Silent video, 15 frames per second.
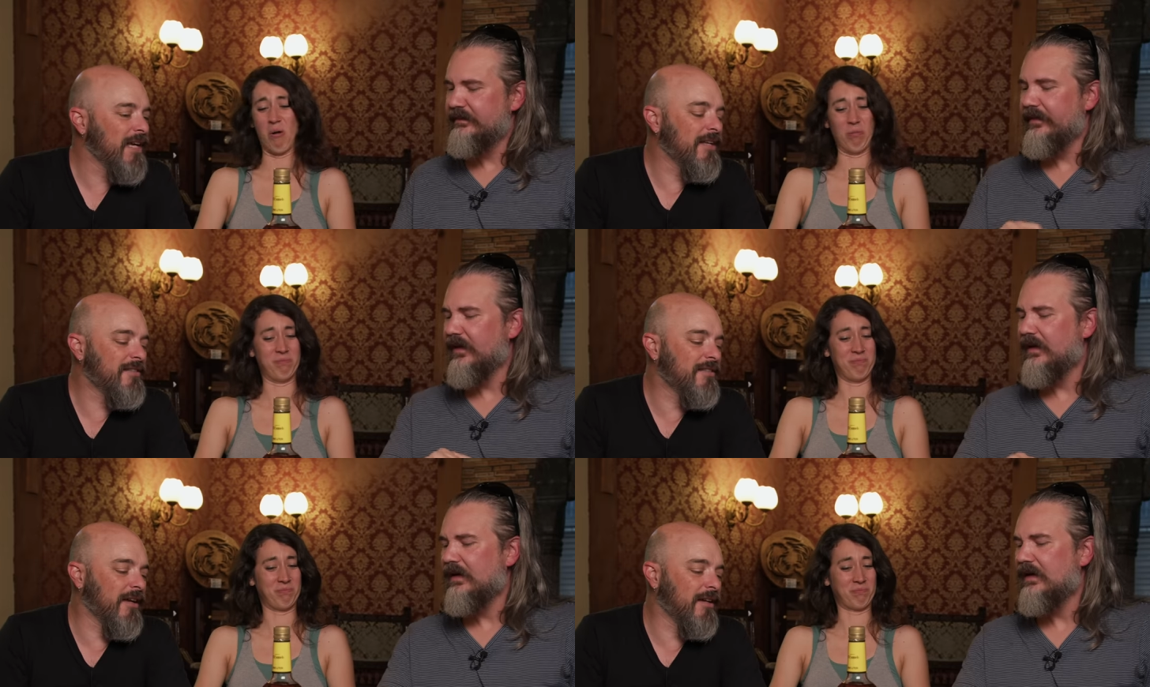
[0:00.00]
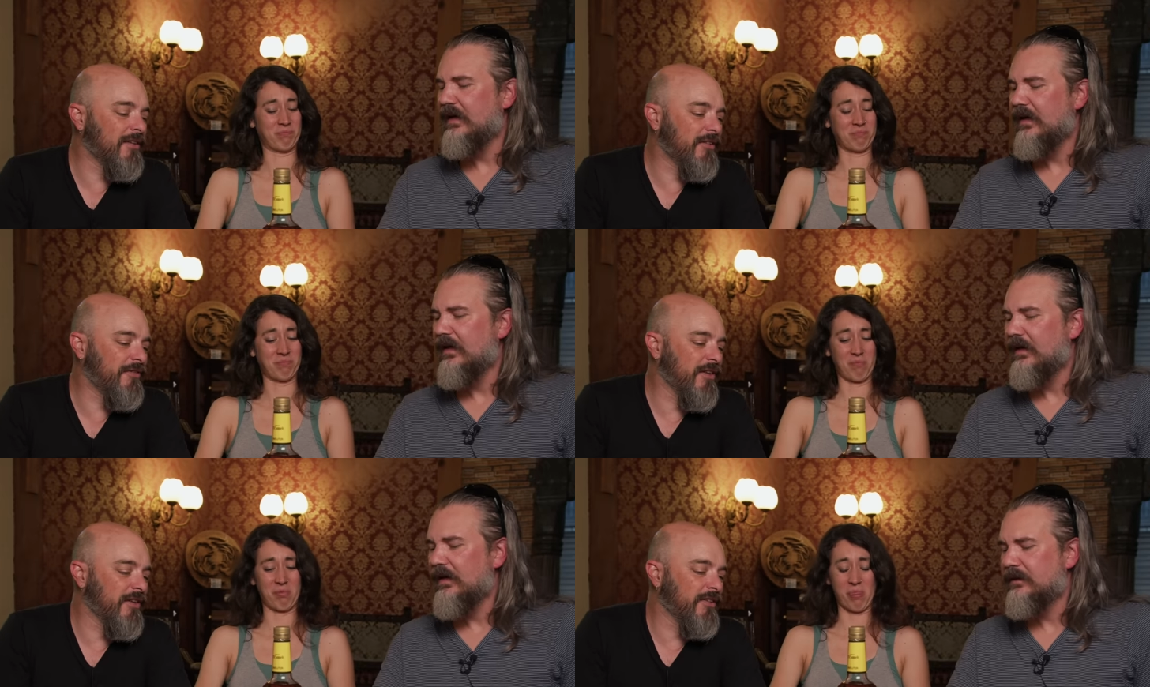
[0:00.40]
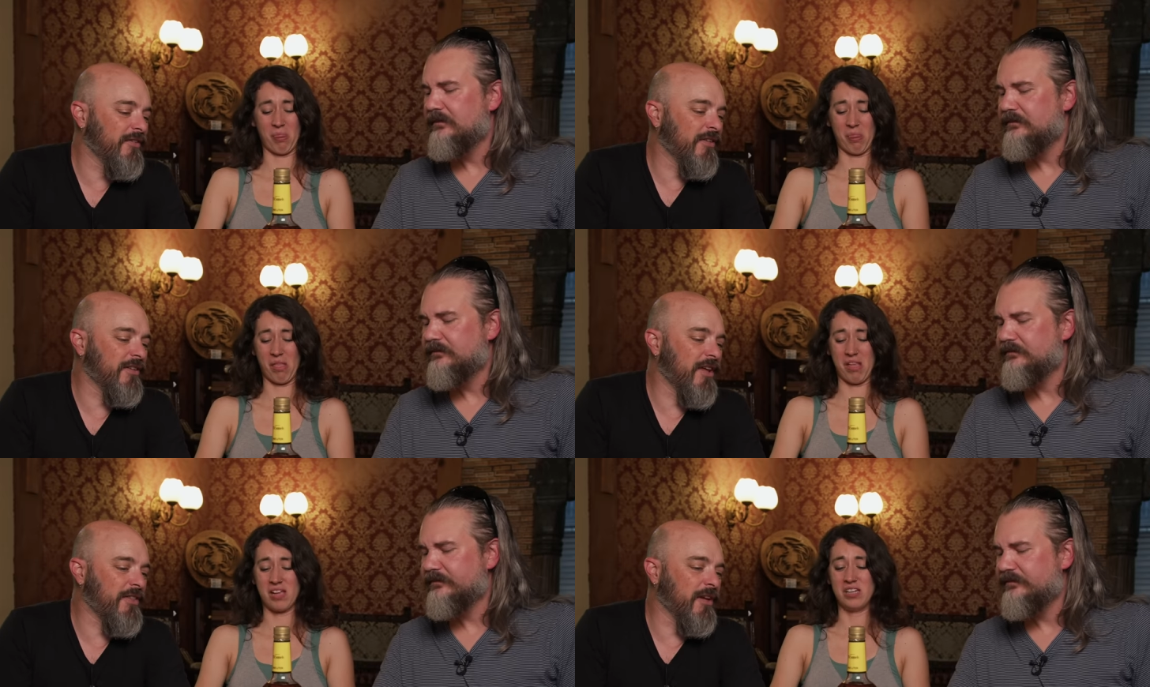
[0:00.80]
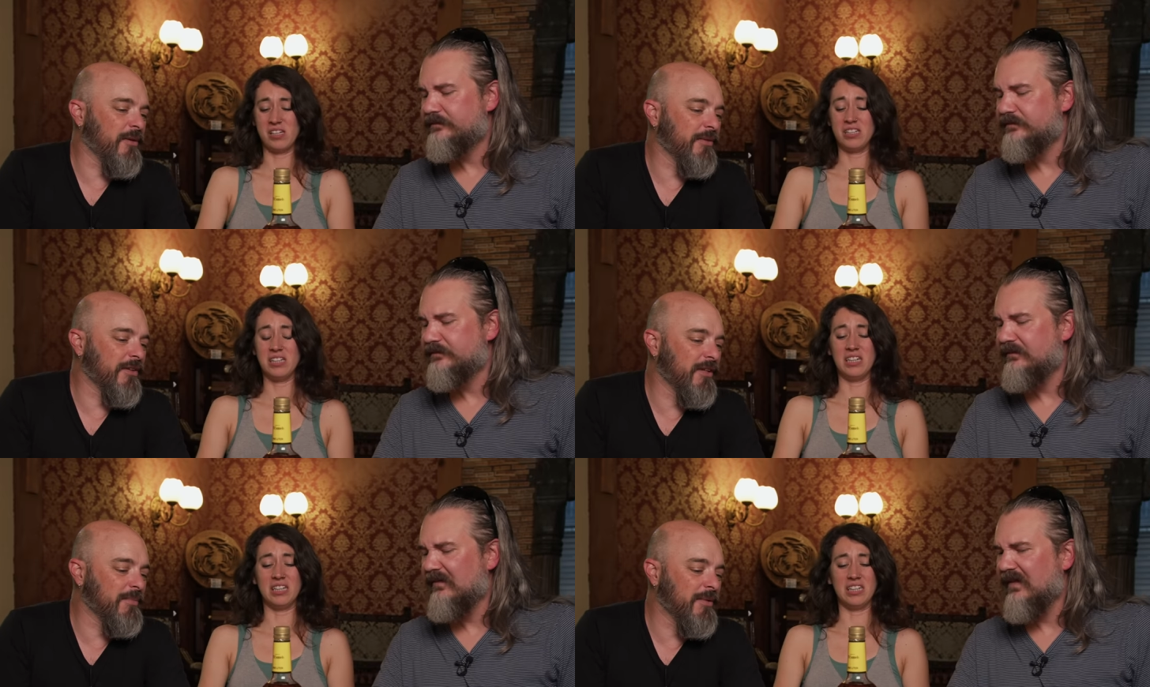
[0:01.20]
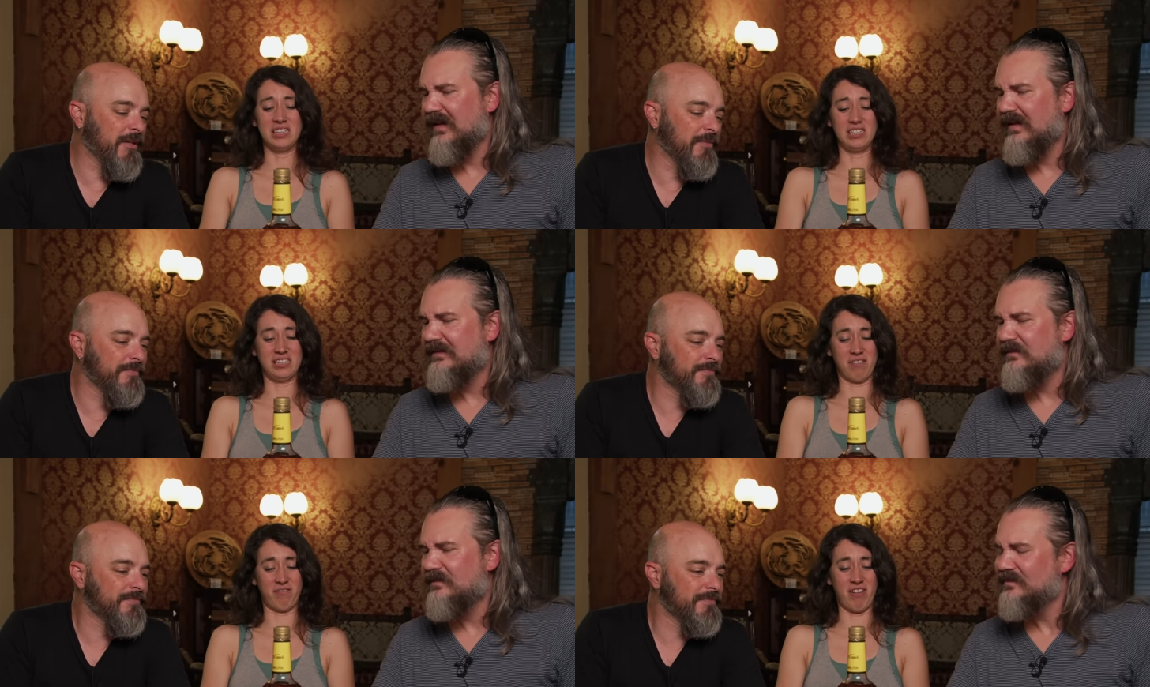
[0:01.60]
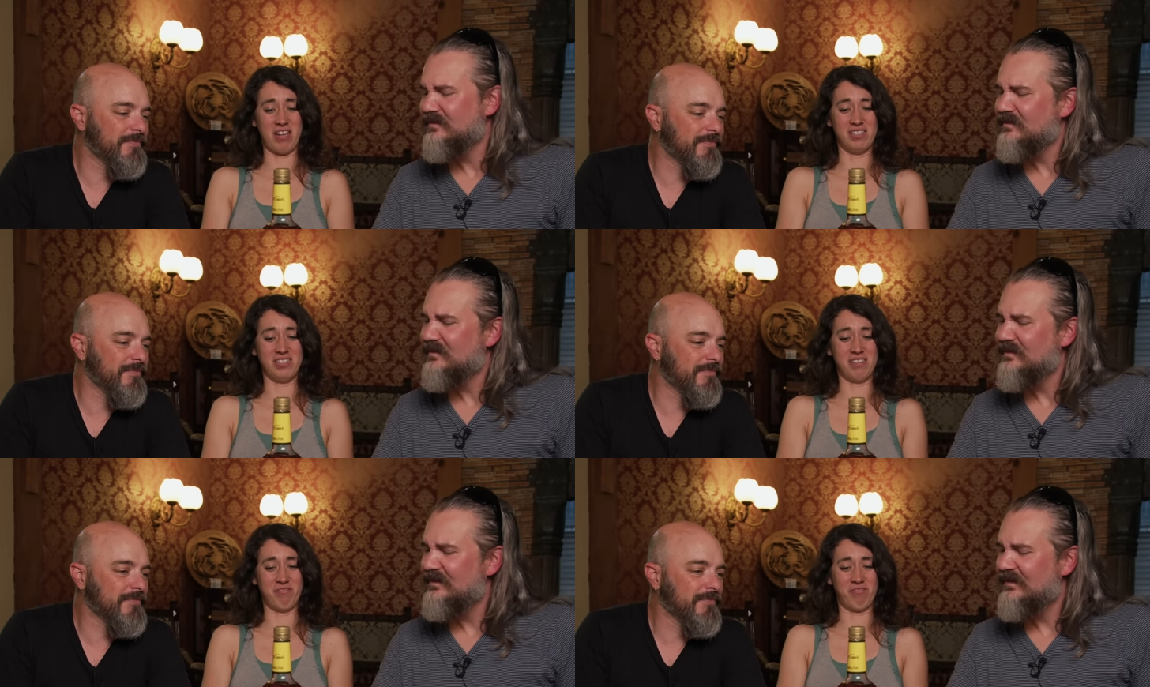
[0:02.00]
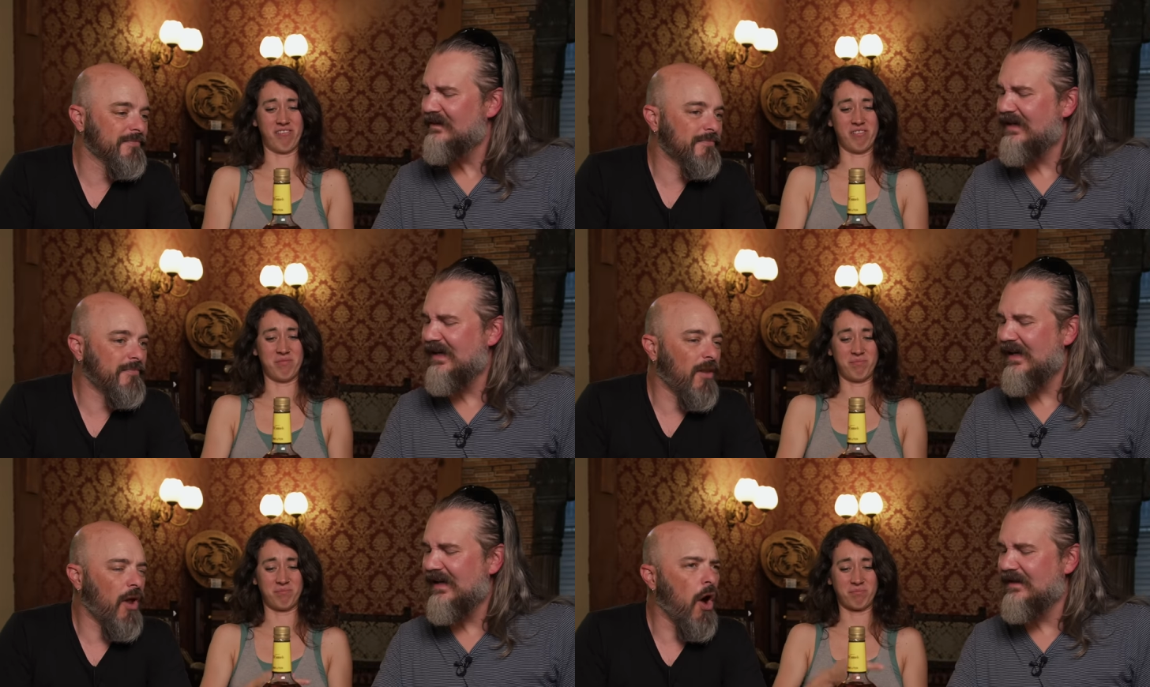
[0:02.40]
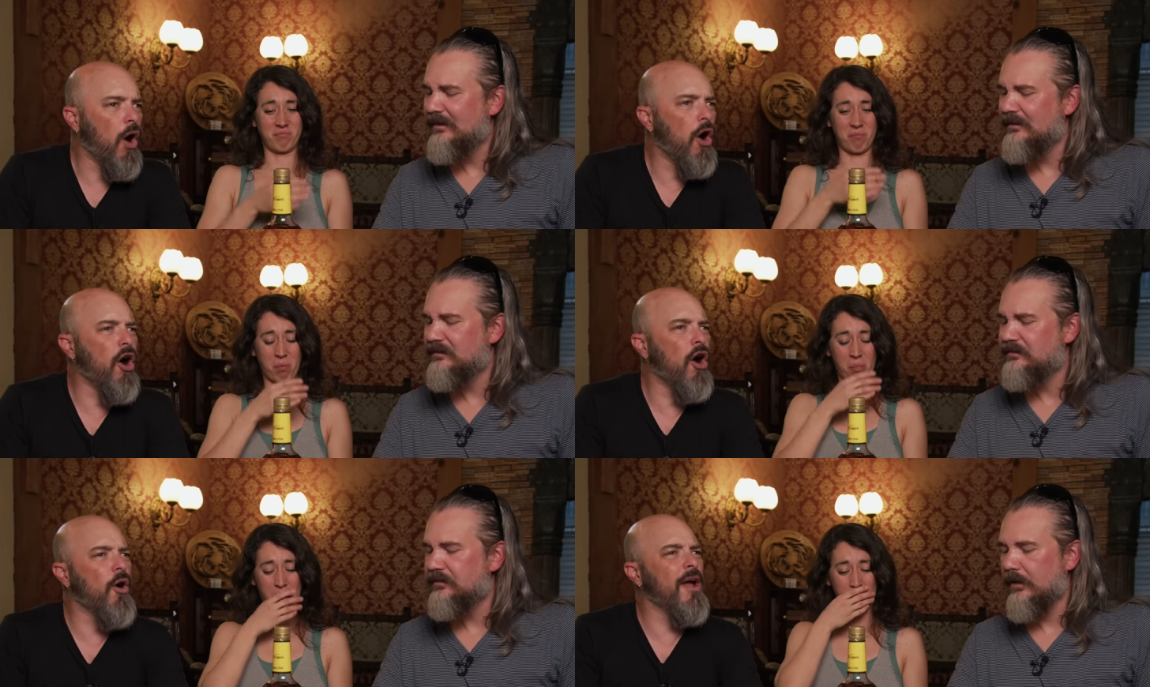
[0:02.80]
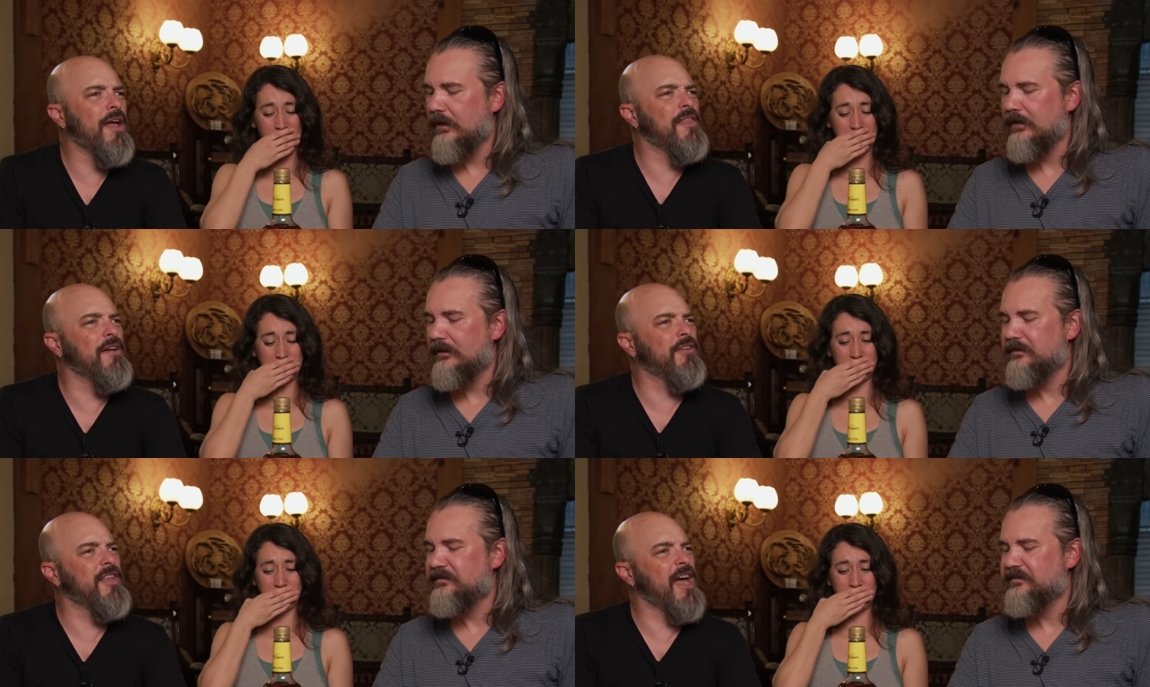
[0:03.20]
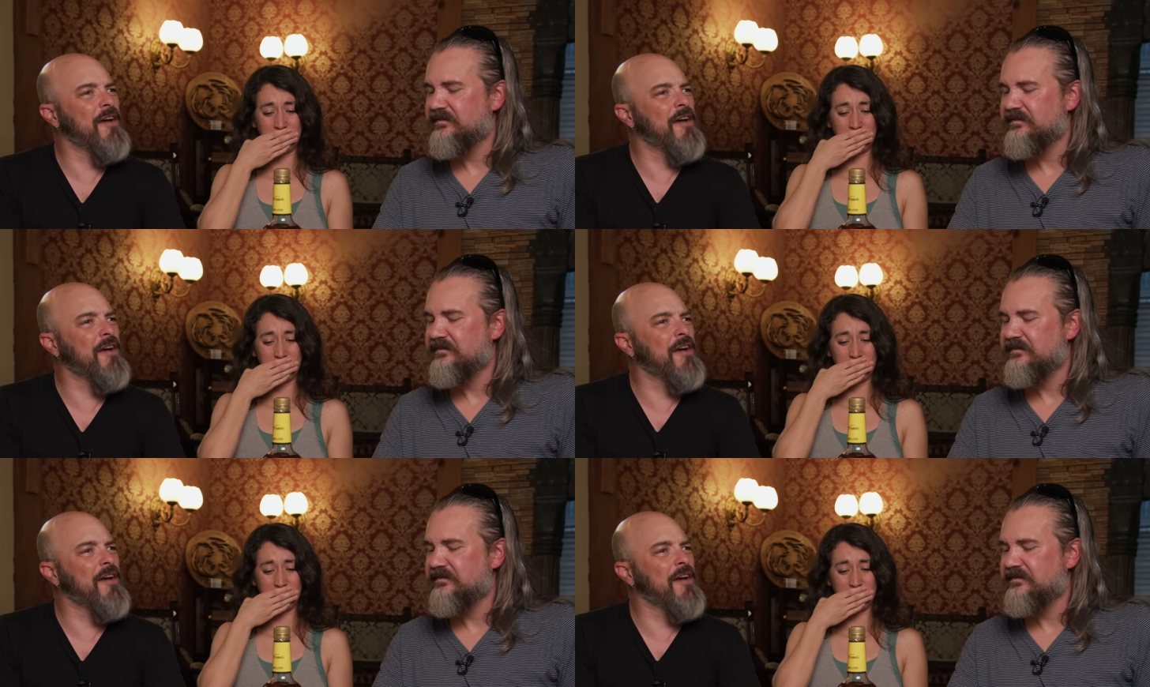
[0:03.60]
Speaker 1: It's not as offensive as I thought it was gonna be. It's offensive. No. Oh, wait, there's the